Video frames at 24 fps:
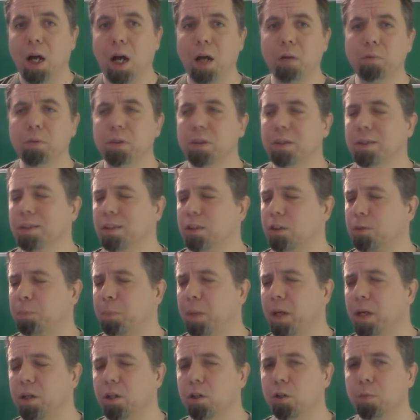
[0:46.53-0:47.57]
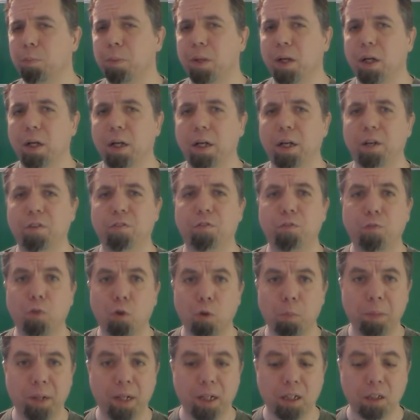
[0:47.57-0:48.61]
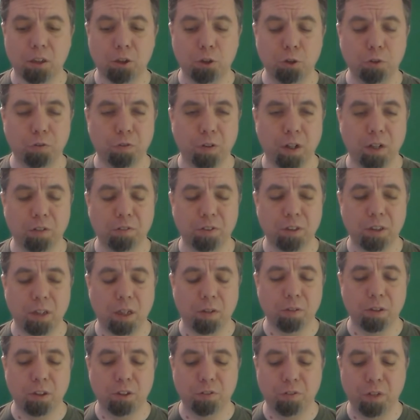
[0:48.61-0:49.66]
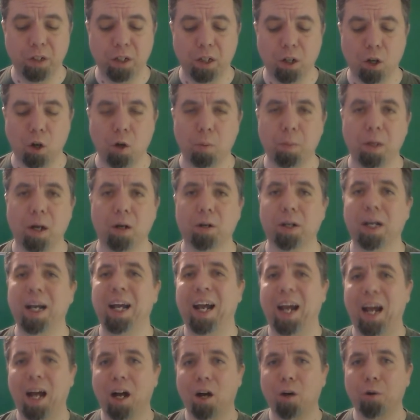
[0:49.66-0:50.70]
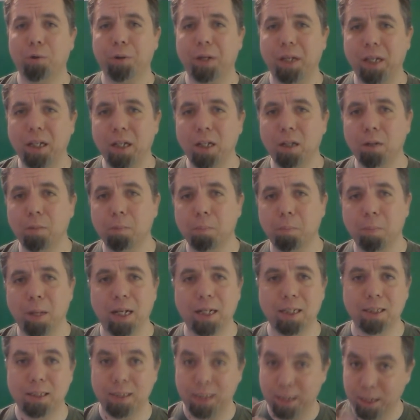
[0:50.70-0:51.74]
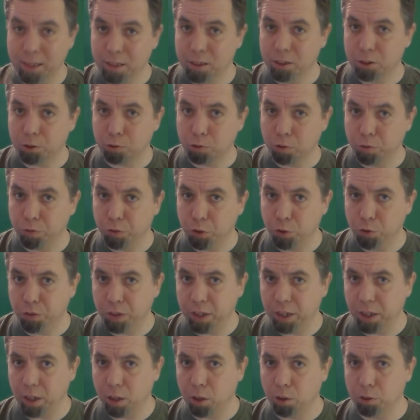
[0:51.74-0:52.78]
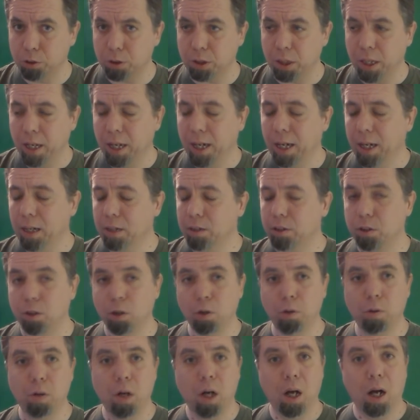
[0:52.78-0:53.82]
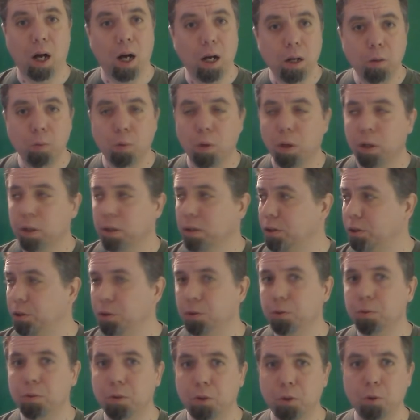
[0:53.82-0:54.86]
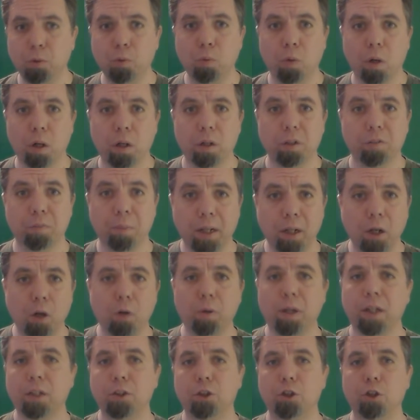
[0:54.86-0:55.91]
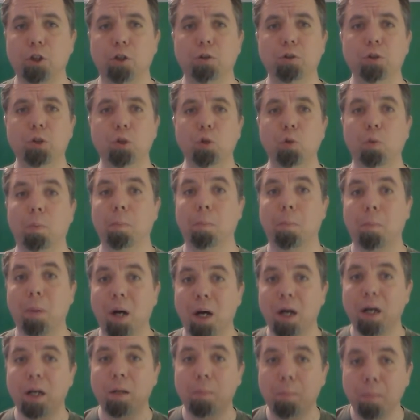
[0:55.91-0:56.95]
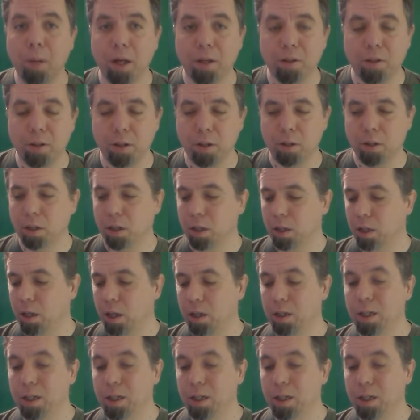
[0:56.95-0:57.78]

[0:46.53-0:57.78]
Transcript: I was inspired by FormBX257's video about how he makes his review videos, and so I wanted to do one of my own and show you my method.